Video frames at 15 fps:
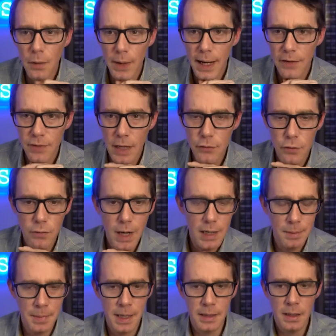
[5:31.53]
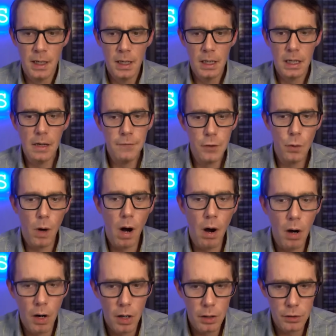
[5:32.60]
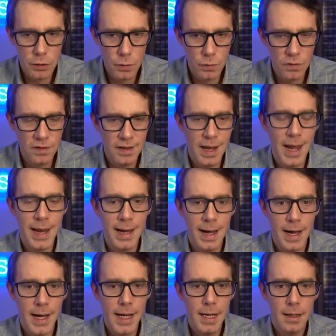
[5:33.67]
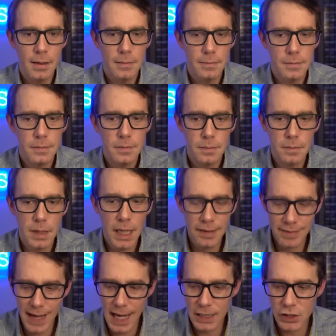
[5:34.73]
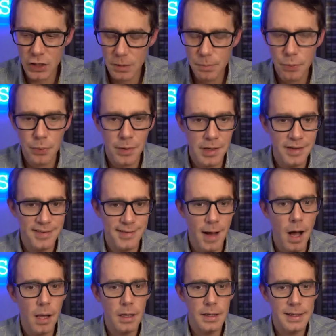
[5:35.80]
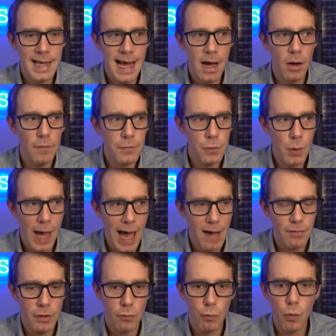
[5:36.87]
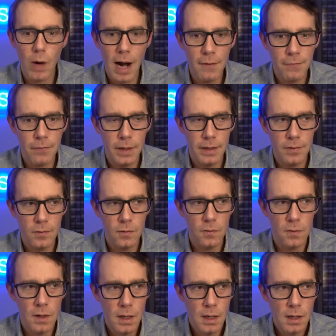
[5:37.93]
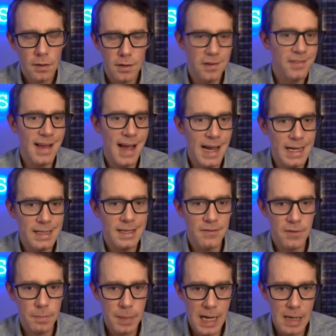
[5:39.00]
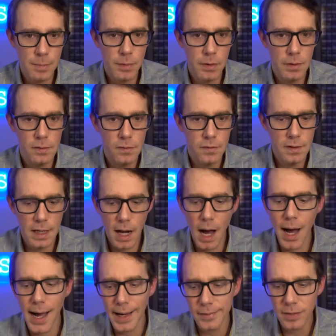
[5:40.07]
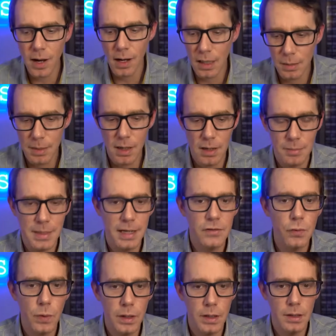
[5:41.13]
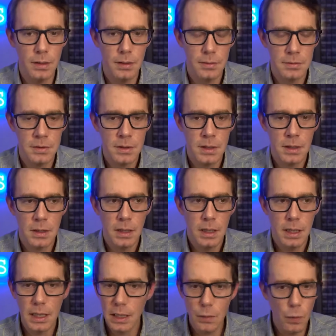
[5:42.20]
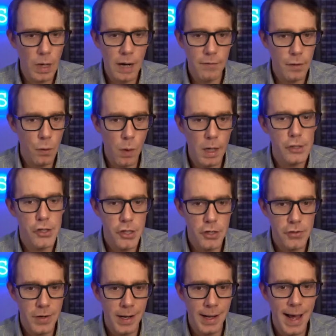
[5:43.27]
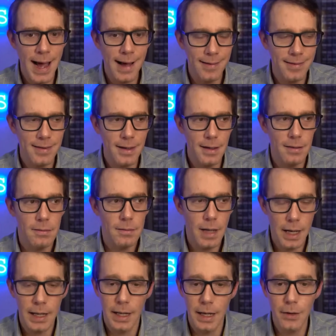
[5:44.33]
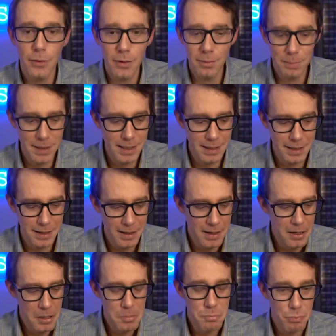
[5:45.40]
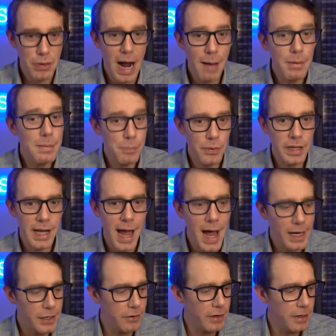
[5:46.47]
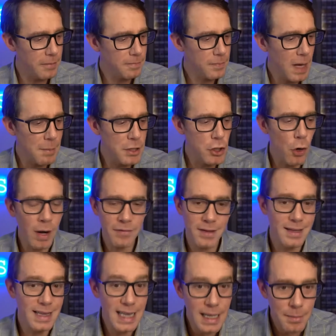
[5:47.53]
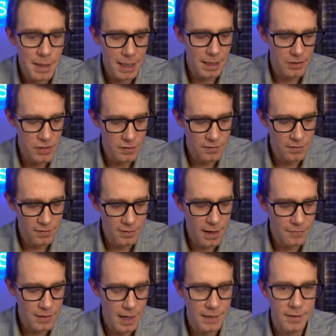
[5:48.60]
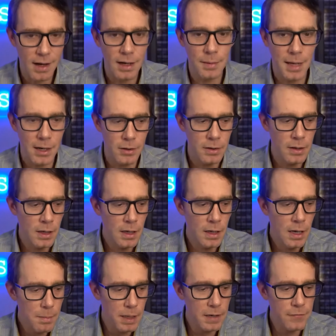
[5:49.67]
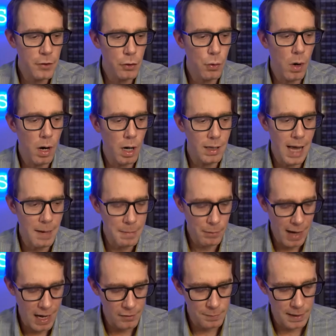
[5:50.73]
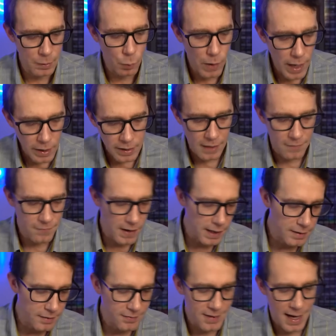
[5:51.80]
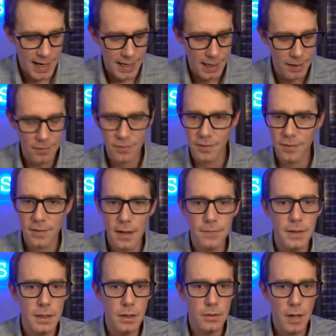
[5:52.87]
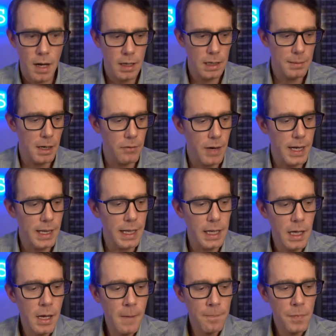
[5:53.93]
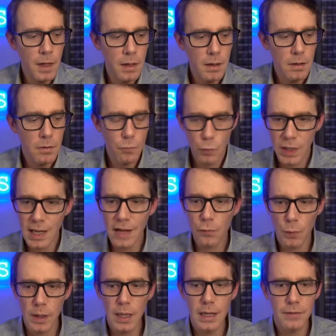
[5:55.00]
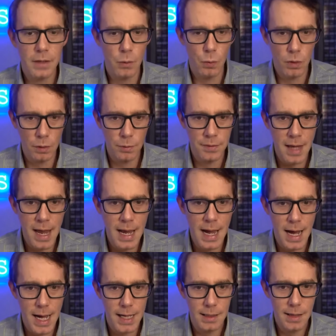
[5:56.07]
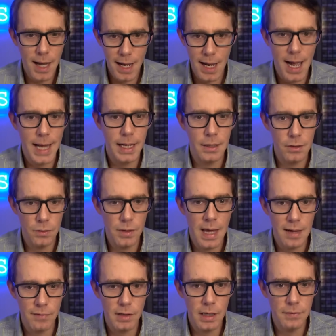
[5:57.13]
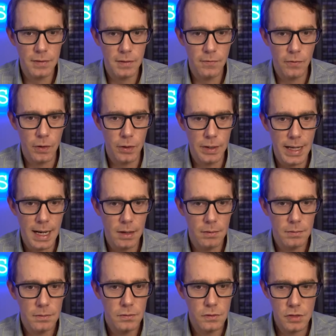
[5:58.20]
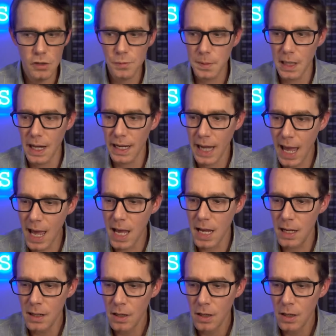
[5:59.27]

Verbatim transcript: way guys i do recommend if you are using ai it's actually pretty solid now if you have it reference the scientific papers that i talk about on my twitter in whatever question you're trying to ask it, and it will be probably pretty accurate. I mean, you don't have to limit it just to stuff that I talk about, but if you, a lot of people ask me, like, where can I find the science and stuff that you're talking about, right? Like, realize we live in a world with AI. AI can do the heavy lifting for you now. So just be like, hey,